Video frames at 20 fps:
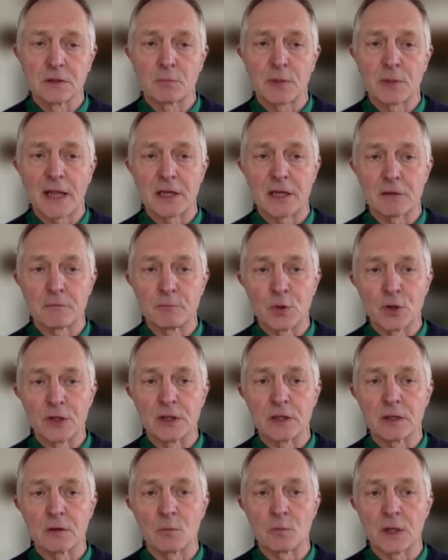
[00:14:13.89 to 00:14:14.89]
planet
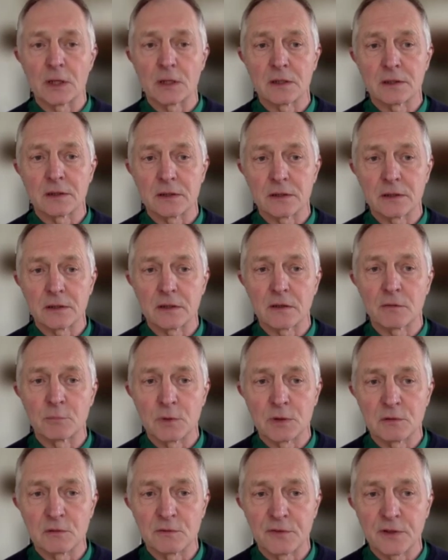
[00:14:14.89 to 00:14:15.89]
burning while the
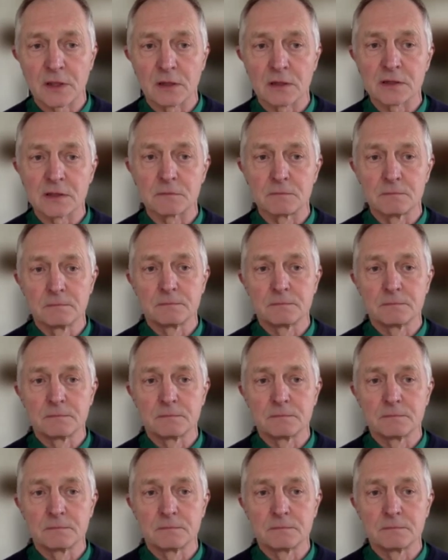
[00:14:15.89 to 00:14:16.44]
government fiddles.